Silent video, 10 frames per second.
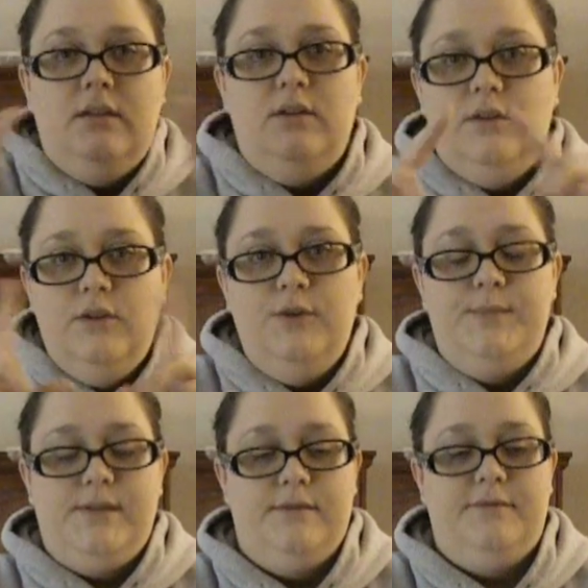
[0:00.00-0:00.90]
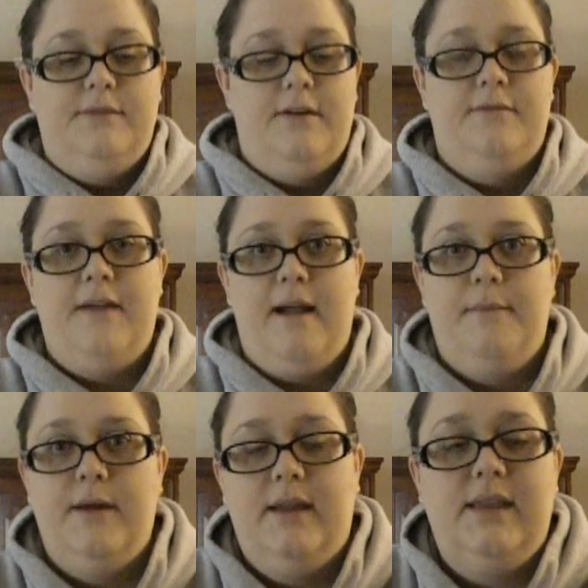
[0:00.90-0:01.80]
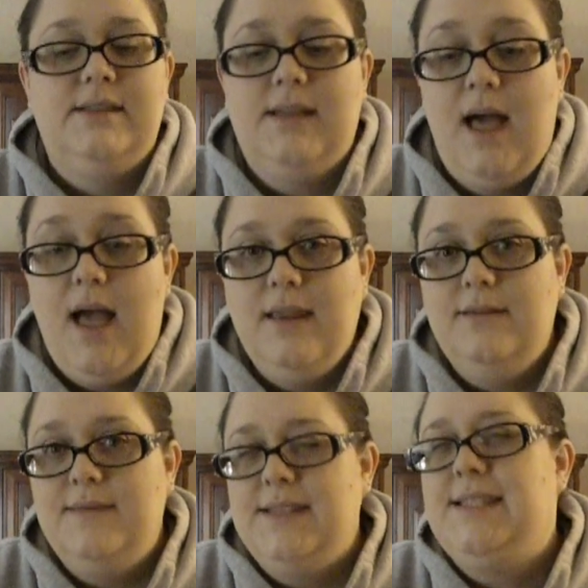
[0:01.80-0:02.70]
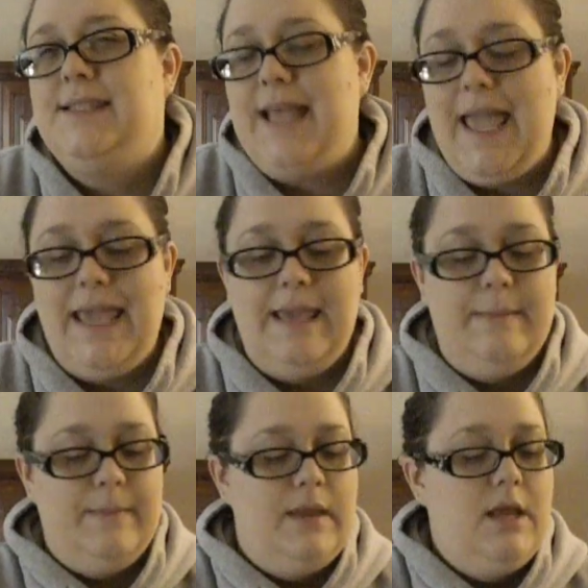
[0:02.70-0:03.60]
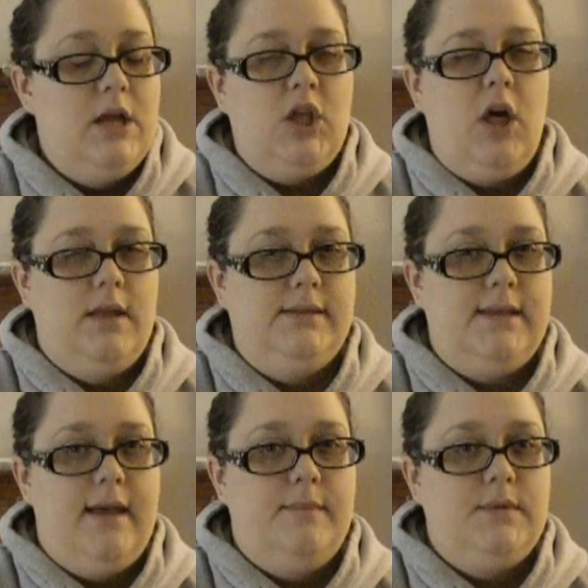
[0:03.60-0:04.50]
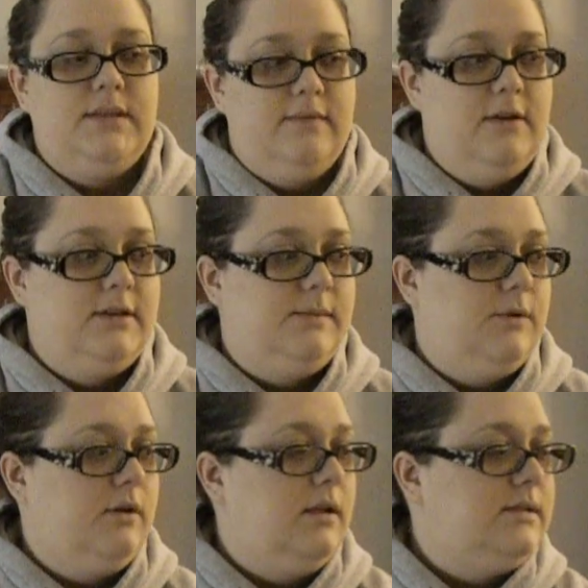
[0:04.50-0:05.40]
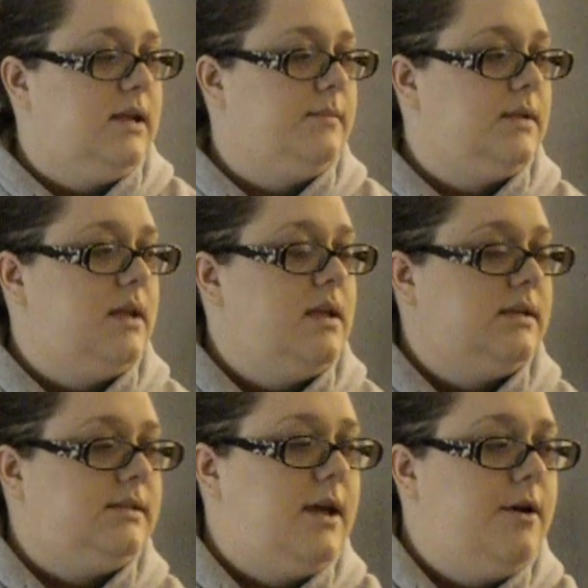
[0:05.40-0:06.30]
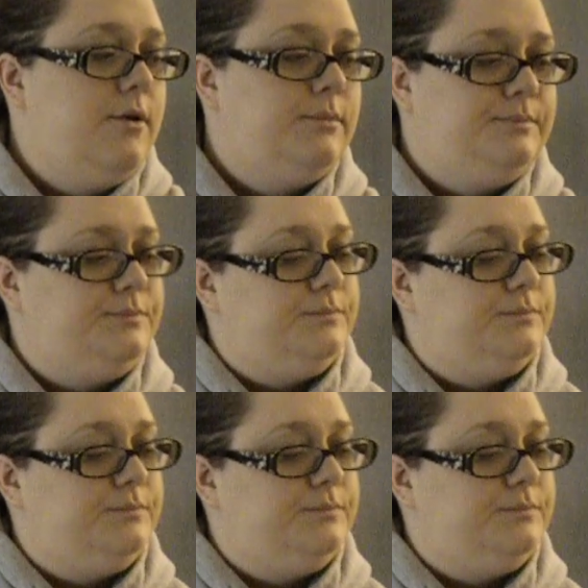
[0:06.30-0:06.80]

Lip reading: little loops of fabric. It's kind of the same concept. It's a very similar concept. So